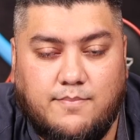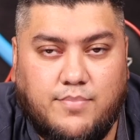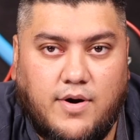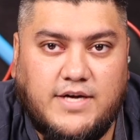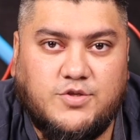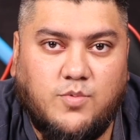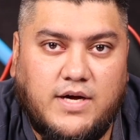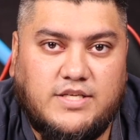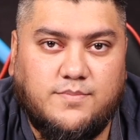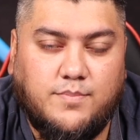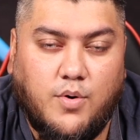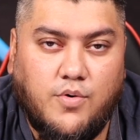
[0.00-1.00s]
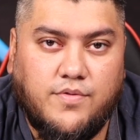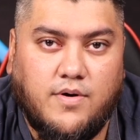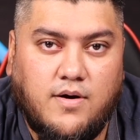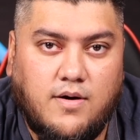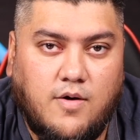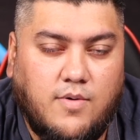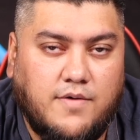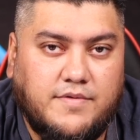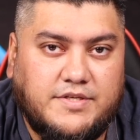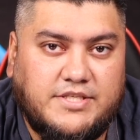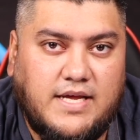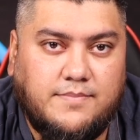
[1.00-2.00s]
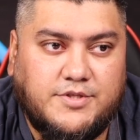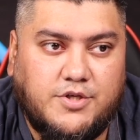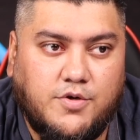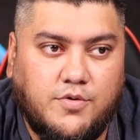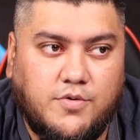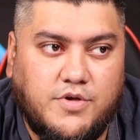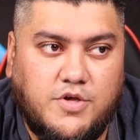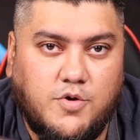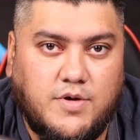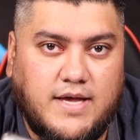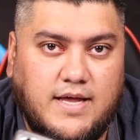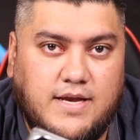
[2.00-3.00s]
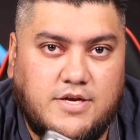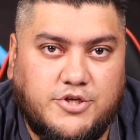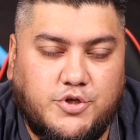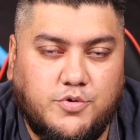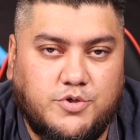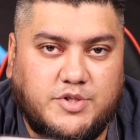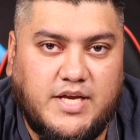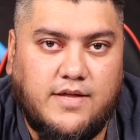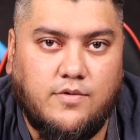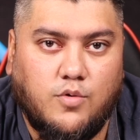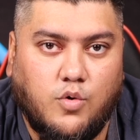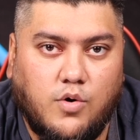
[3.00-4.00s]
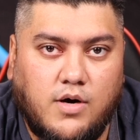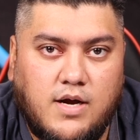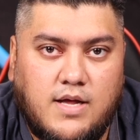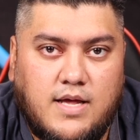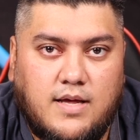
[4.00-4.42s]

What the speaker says: Price wise, both are around the same, so you can choose either or.